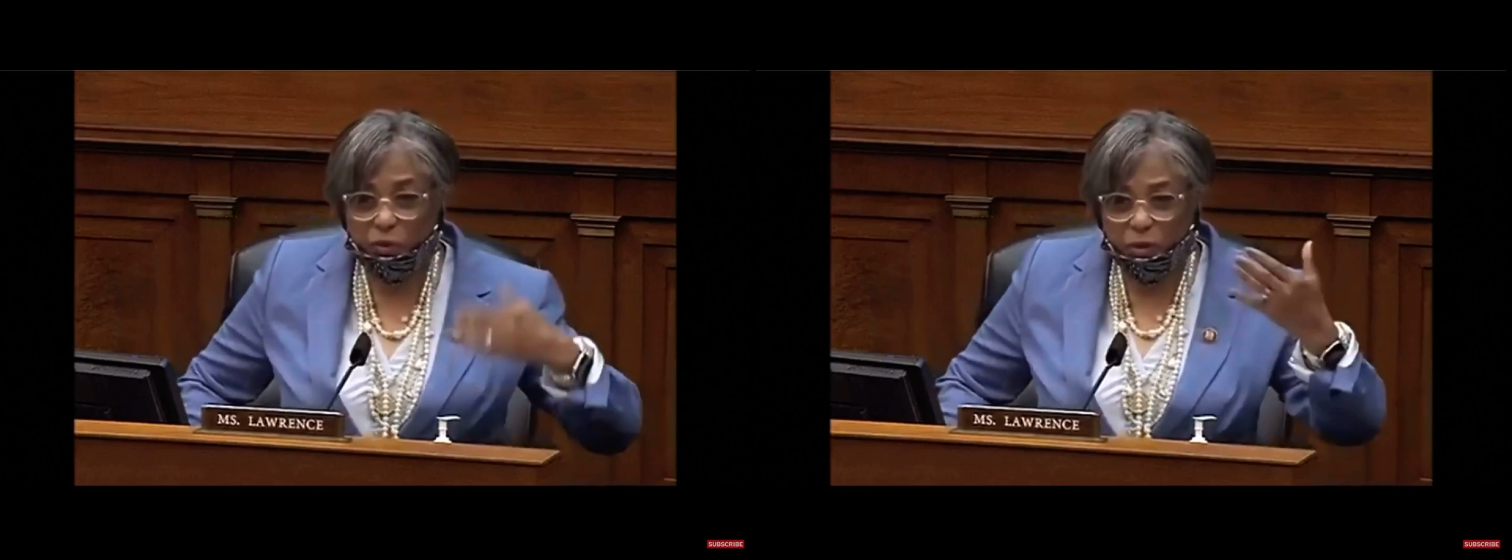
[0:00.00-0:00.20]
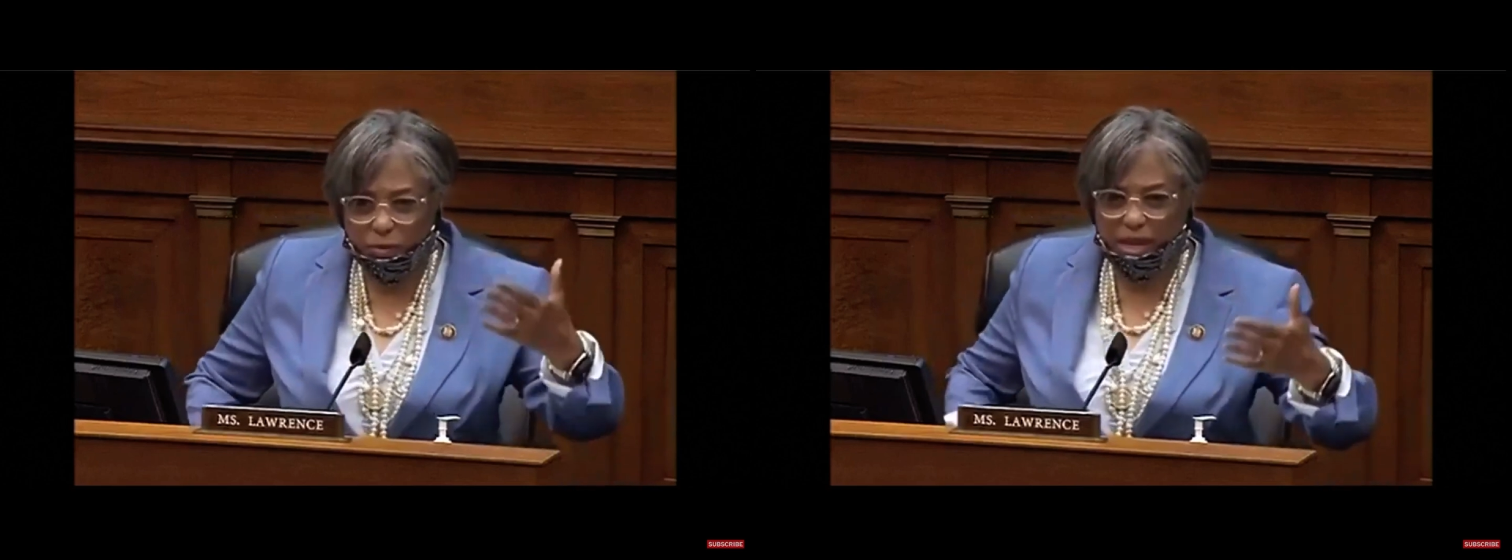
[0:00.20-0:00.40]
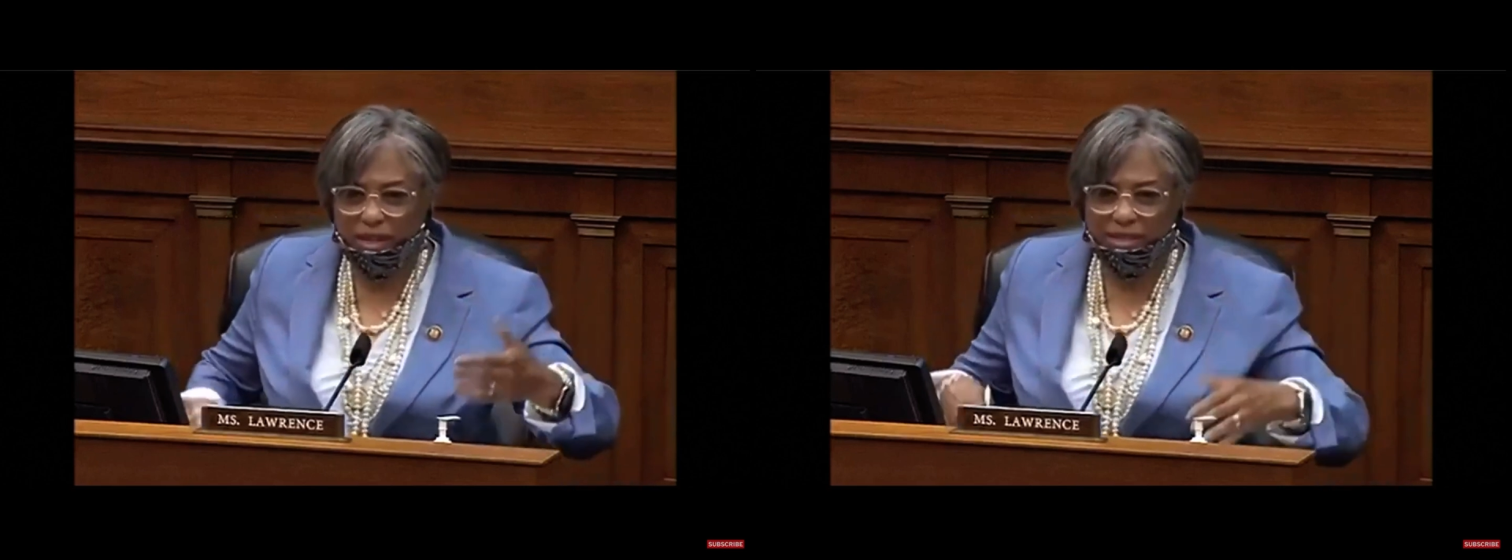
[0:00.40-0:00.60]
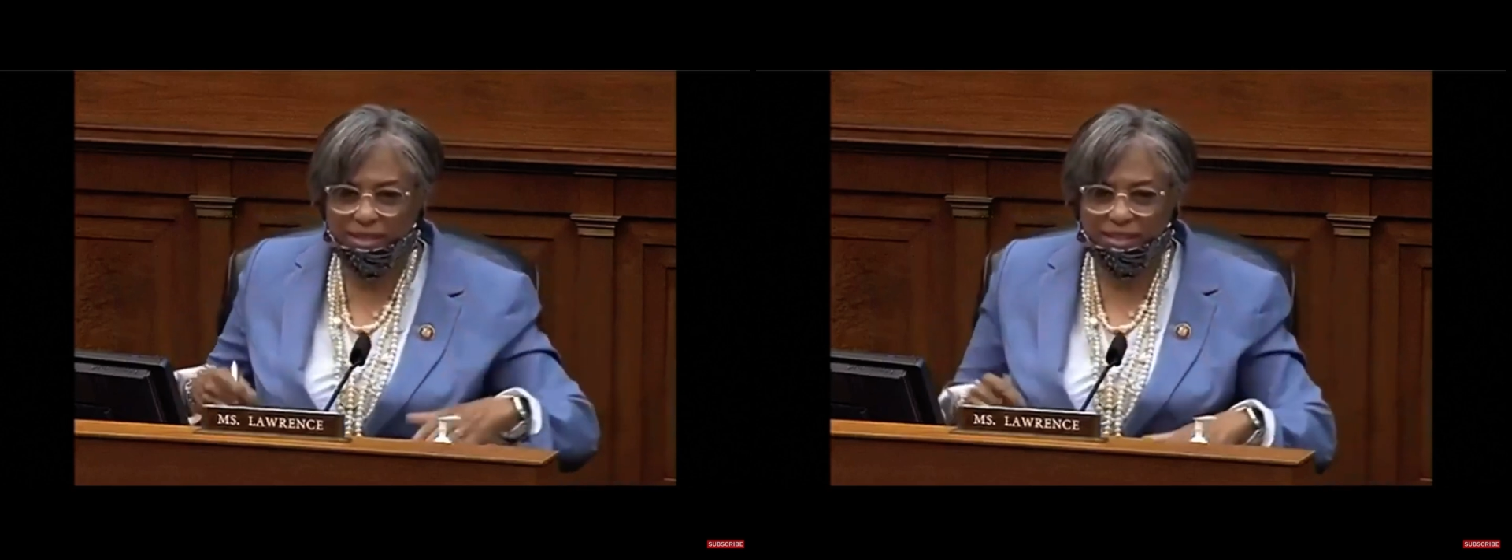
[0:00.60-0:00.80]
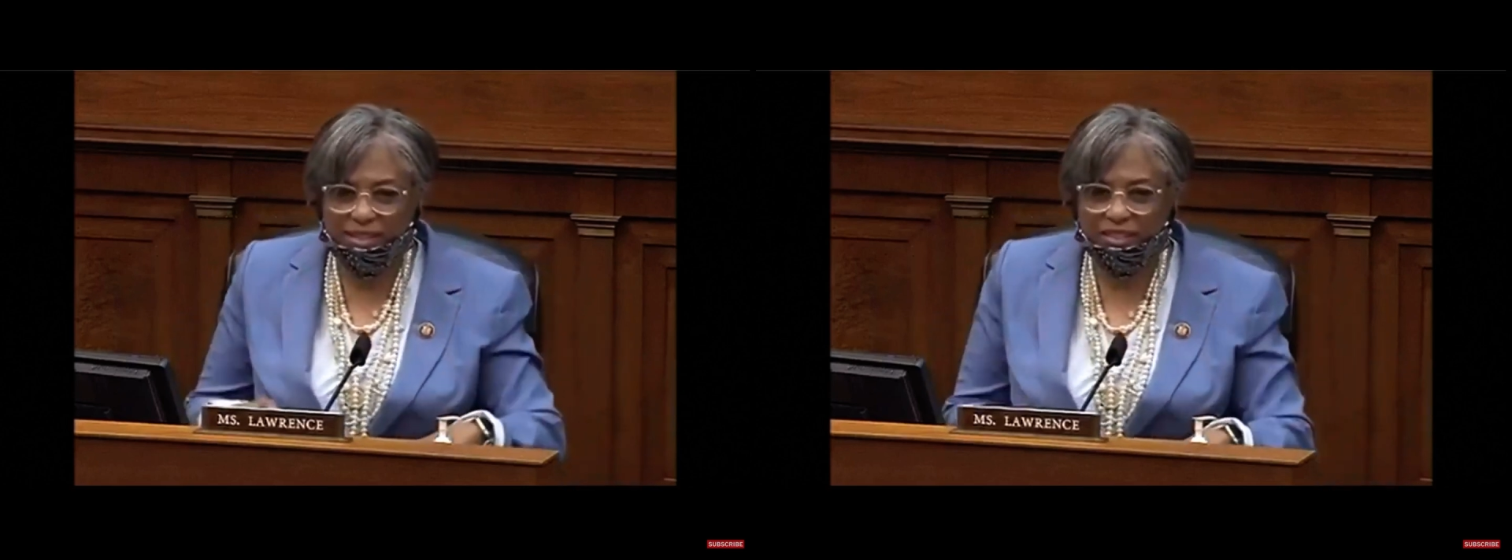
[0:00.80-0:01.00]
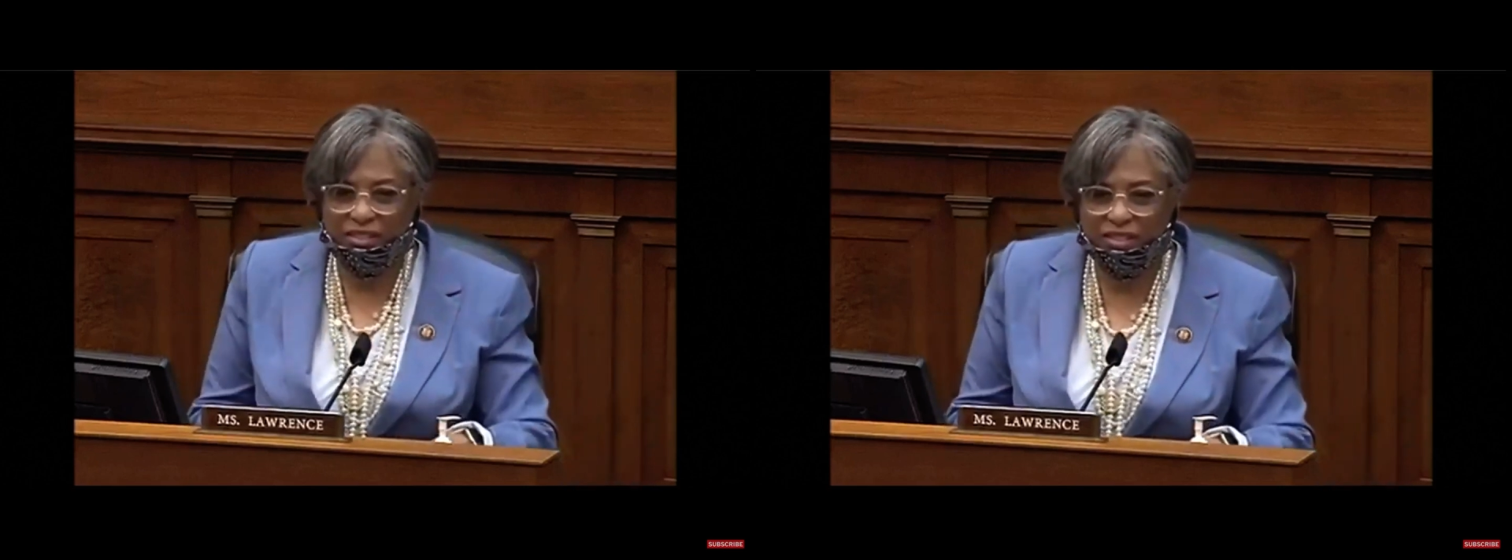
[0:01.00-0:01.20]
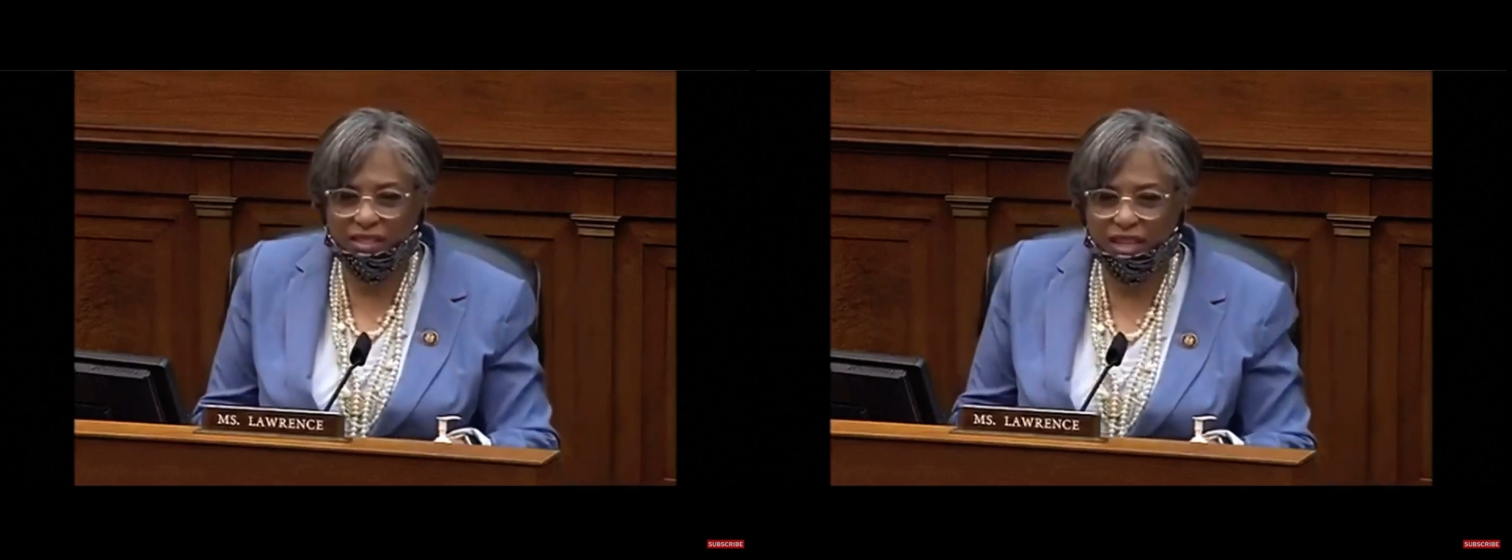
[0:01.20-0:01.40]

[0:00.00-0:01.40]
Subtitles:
we made decisions